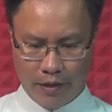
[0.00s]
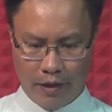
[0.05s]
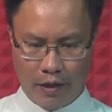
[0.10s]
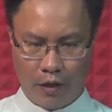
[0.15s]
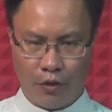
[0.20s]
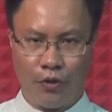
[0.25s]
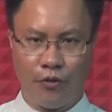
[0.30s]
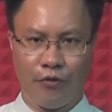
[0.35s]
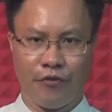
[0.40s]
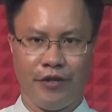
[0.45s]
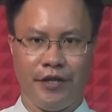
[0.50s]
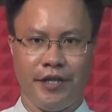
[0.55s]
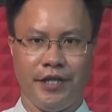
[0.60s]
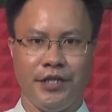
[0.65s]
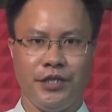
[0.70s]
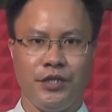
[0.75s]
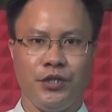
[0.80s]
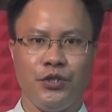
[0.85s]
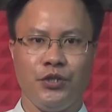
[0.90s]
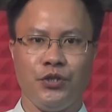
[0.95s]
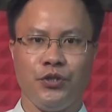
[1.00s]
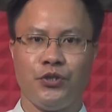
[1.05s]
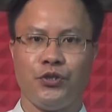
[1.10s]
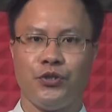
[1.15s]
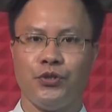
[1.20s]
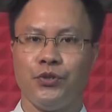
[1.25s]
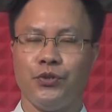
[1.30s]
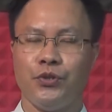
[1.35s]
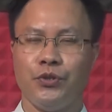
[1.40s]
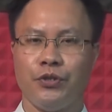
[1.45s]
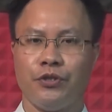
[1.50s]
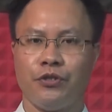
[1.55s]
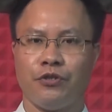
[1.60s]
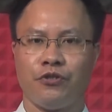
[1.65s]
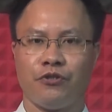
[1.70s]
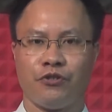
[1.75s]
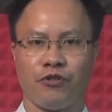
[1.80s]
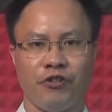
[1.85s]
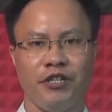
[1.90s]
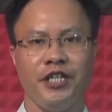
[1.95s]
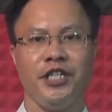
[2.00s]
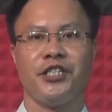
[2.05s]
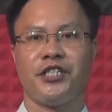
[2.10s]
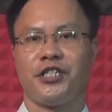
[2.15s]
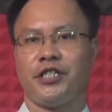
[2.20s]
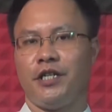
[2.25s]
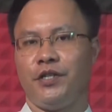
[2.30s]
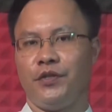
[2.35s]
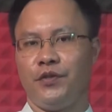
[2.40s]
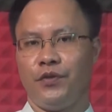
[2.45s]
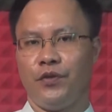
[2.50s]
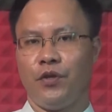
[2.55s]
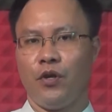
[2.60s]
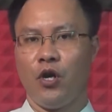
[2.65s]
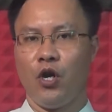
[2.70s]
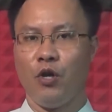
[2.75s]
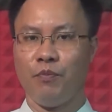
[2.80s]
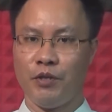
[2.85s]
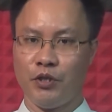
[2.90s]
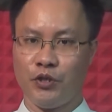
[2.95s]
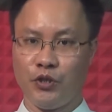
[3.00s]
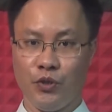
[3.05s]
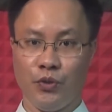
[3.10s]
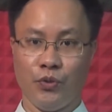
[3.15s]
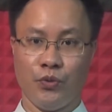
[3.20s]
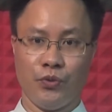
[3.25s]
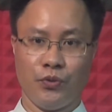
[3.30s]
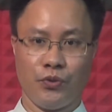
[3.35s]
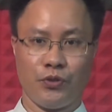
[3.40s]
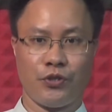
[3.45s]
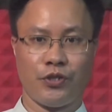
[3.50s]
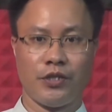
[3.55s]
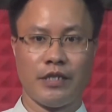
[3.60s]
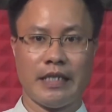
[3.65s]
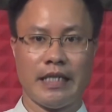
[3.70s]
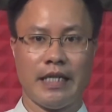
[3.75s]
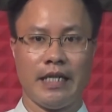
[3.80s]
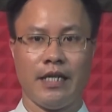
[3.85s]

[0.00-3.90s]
According to tradition of the Jews,